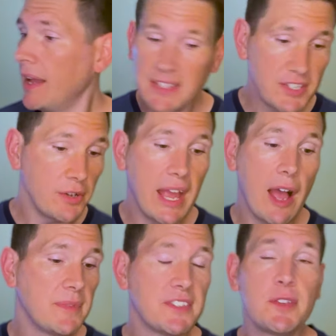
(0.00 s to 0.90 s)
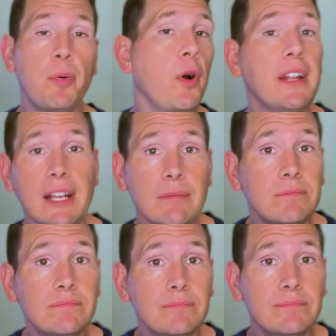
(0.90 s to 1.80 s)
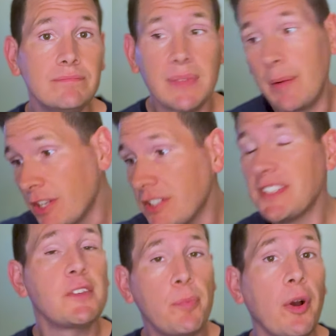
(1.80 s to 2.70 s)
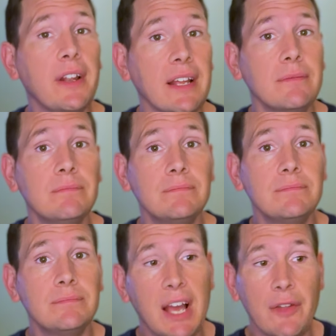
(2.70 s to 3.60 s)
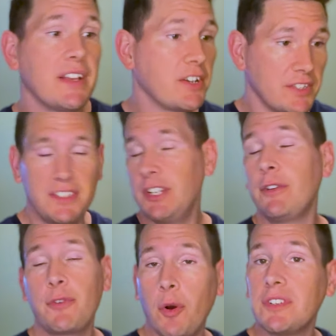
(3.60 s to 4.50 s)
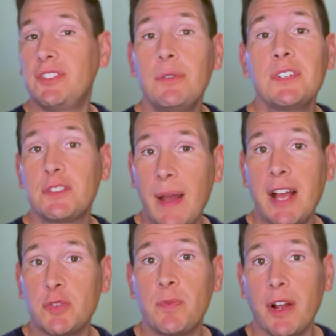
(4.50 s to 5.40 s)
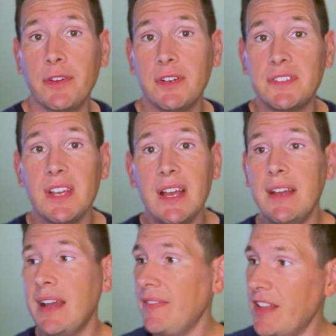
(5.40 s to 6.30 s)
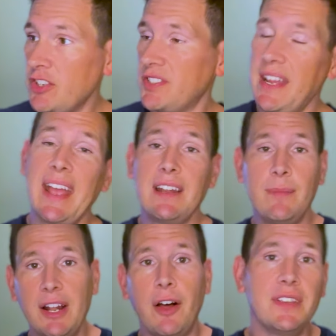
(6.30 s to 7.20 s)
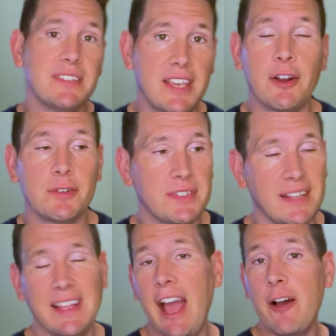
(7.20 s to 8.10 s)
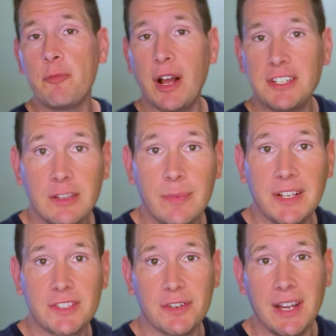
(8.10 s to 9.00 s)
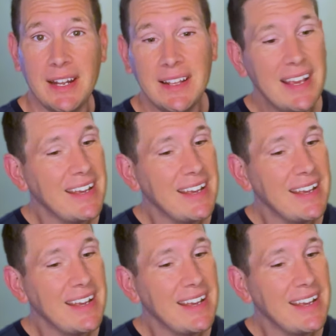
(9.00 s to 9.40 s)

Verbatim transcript: And so yeah, I'm disappointed. I'm a little disappointed. Now they could still of course do a Smash Brothers and then just animate all these characters that they have brought to the big screen.